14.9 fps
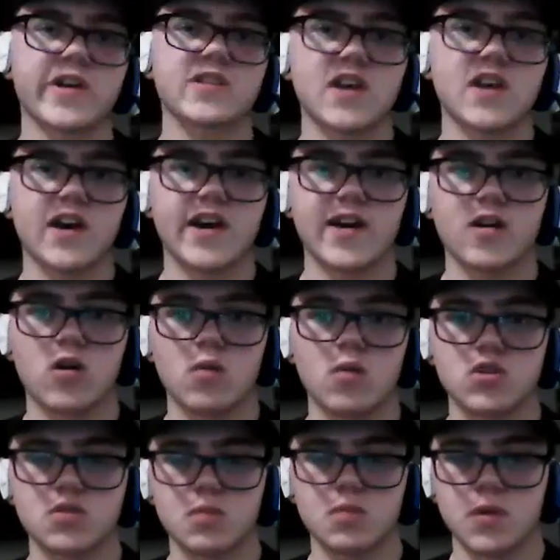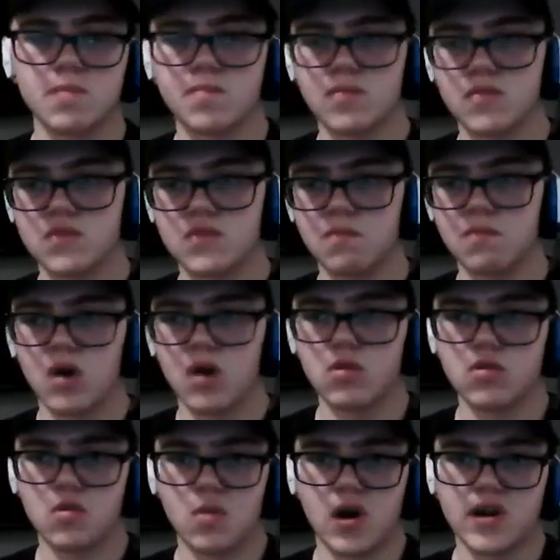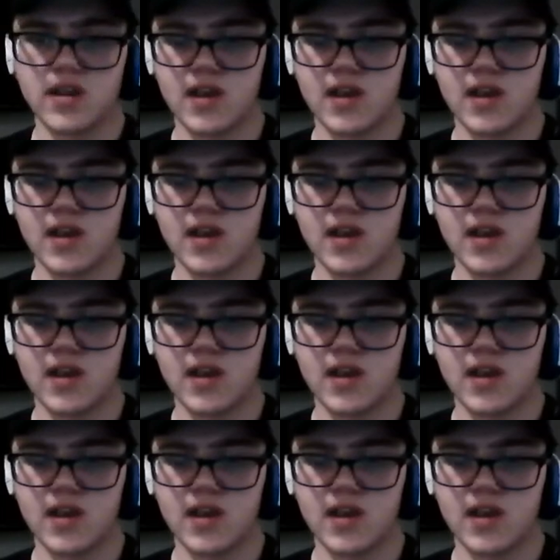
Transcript: as a high accomplishment? The belt you won